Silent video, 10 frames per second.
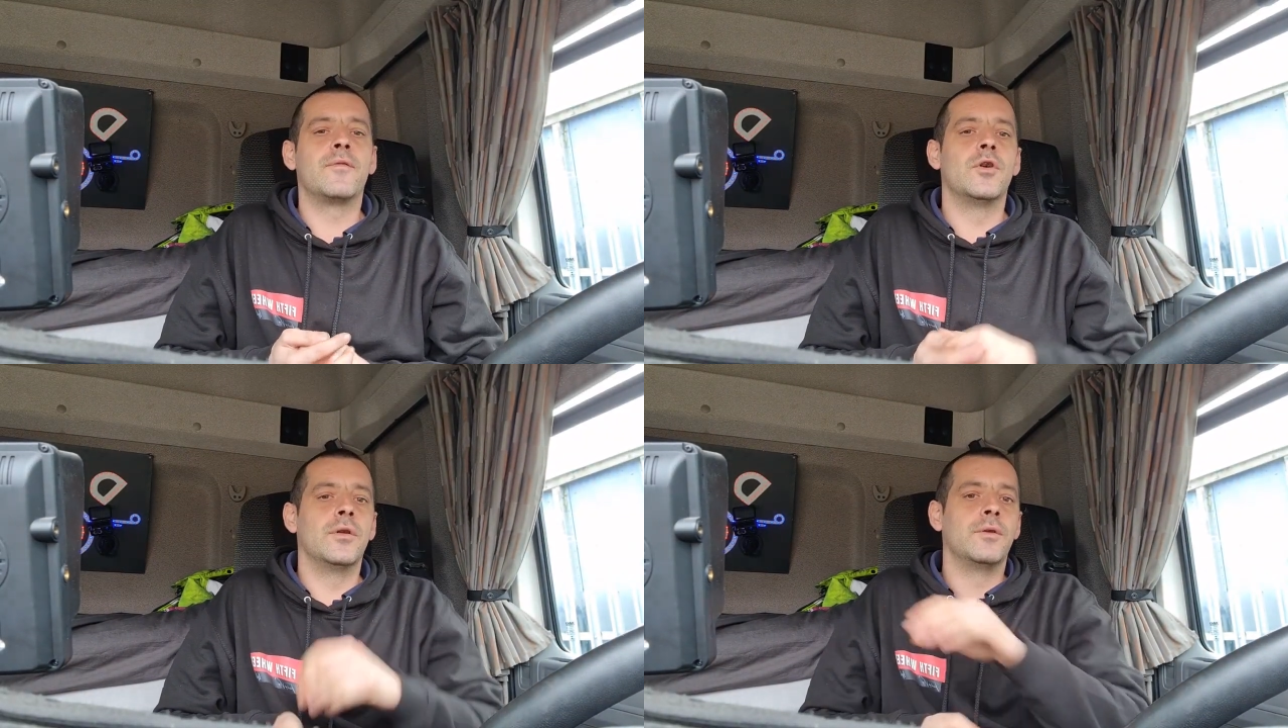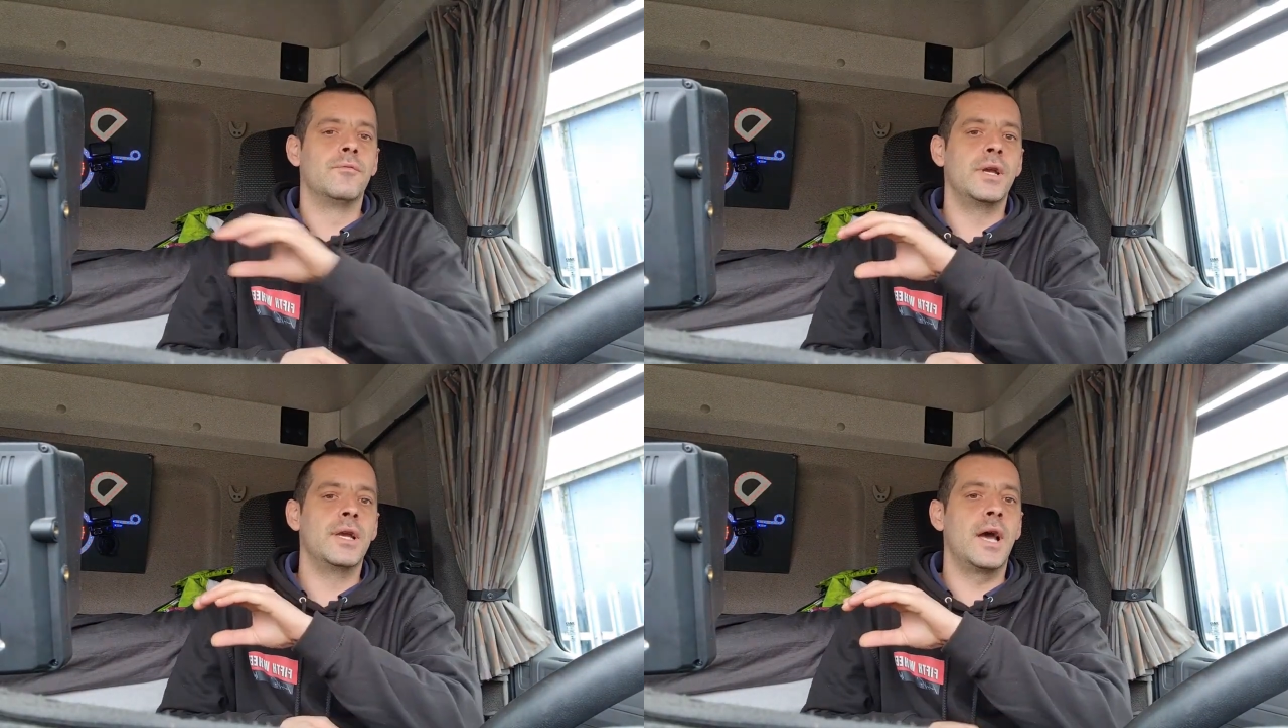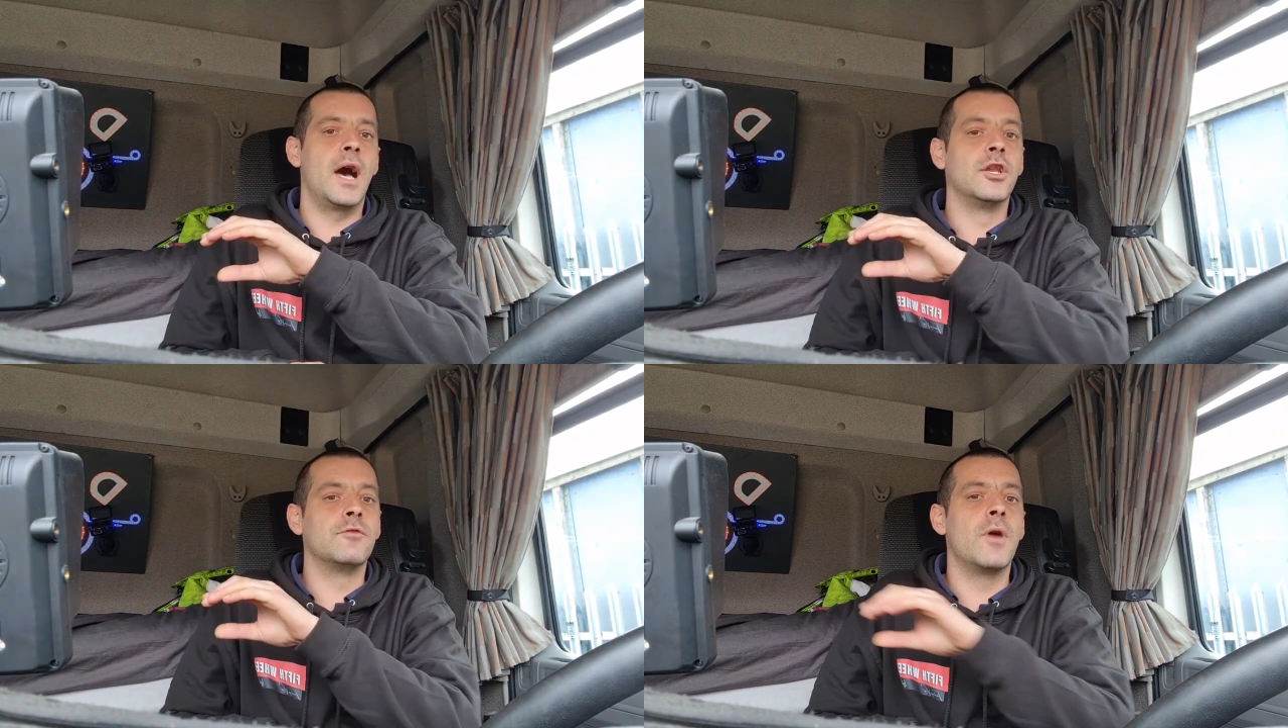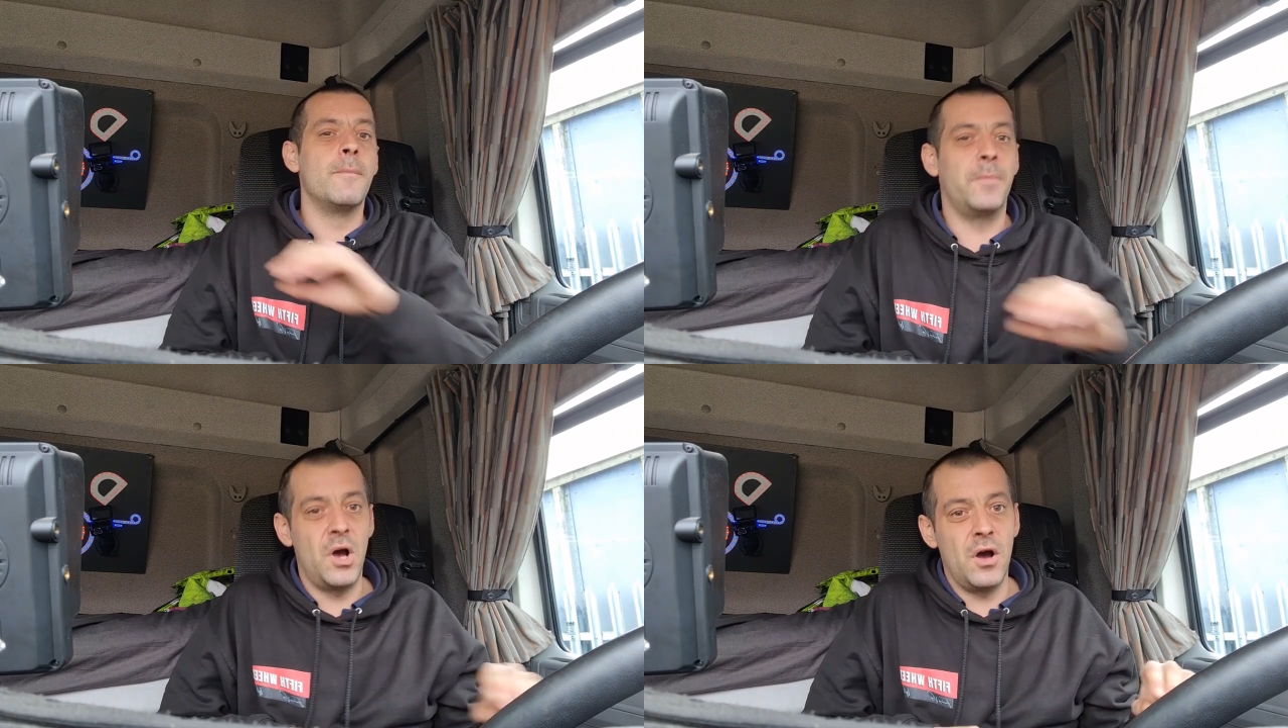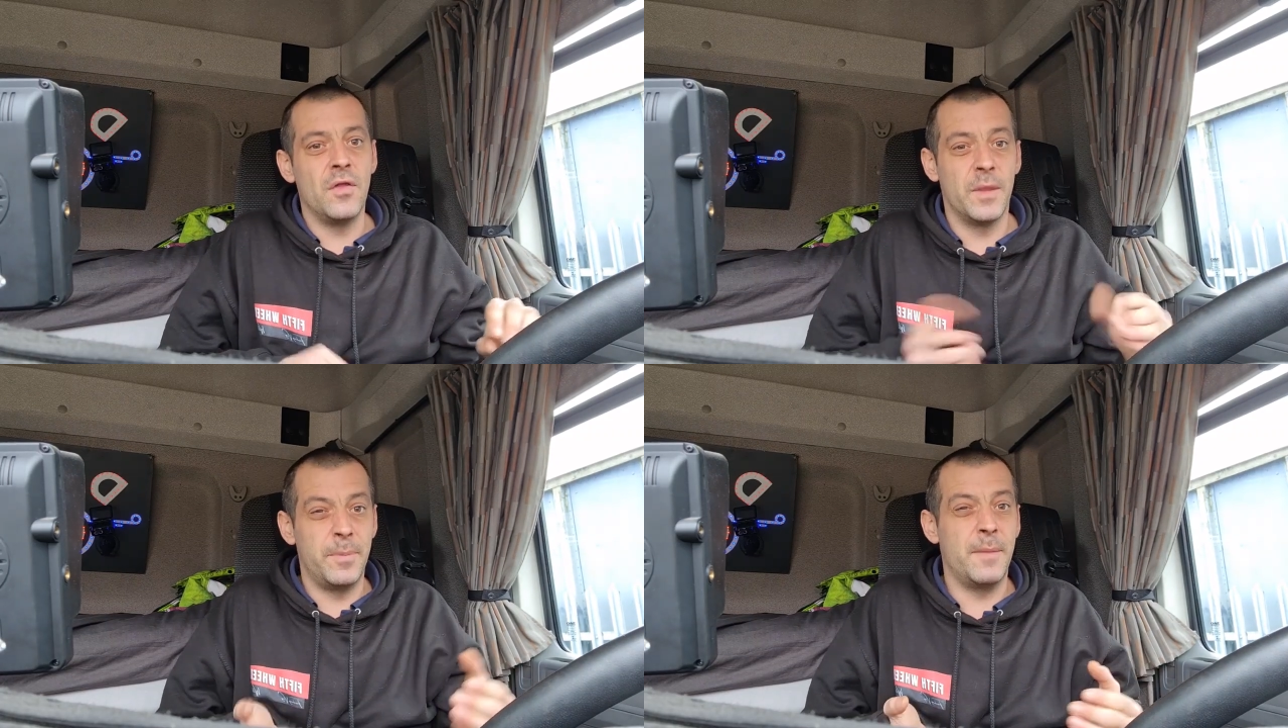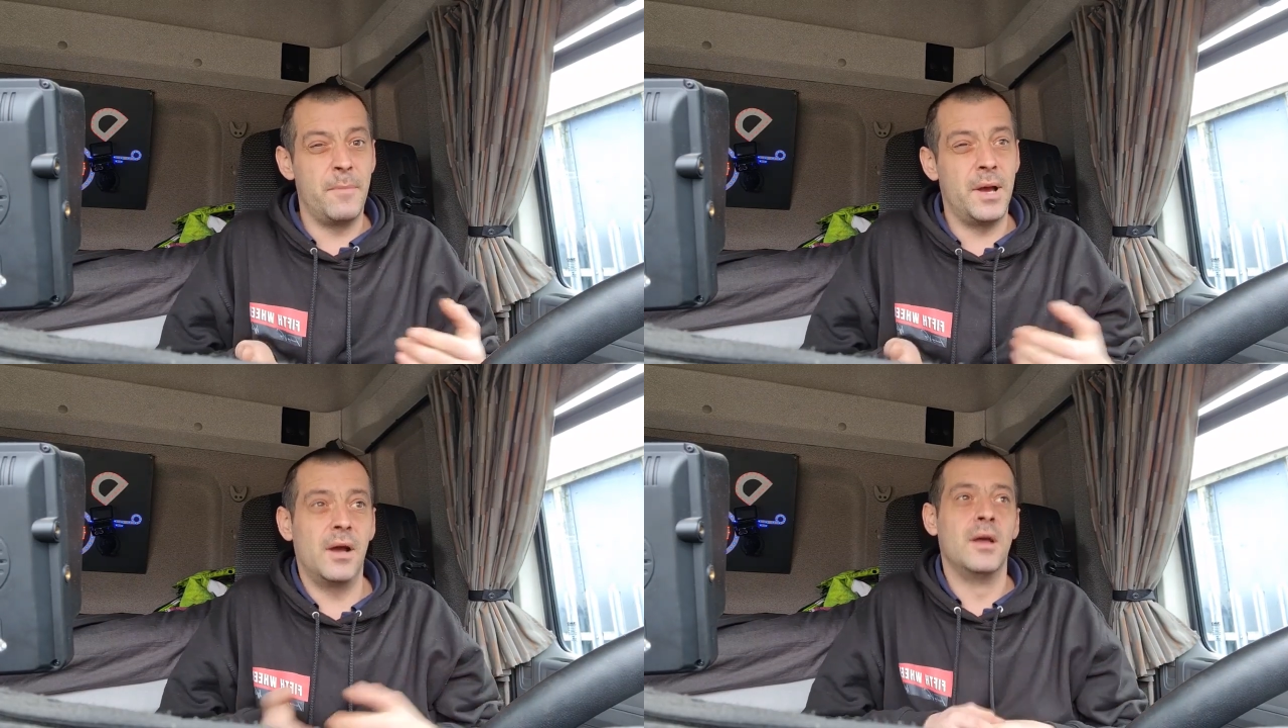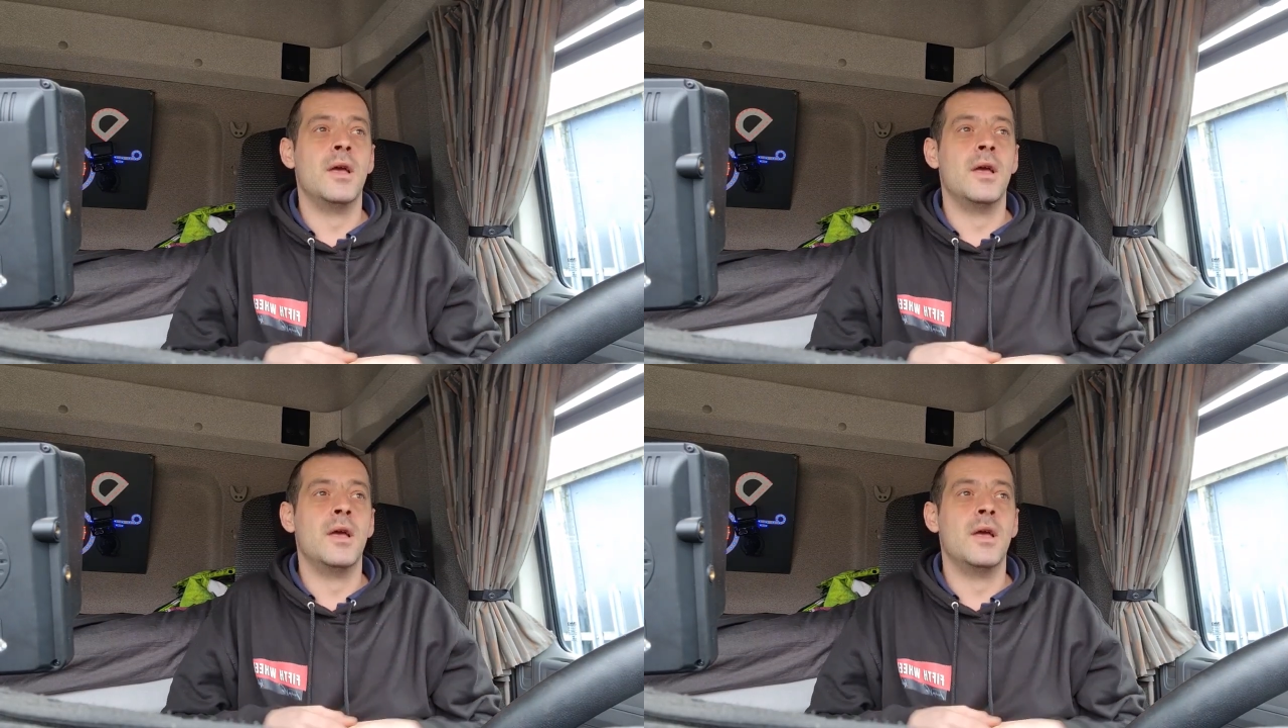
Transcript: got the rear underrun bar, the bumper.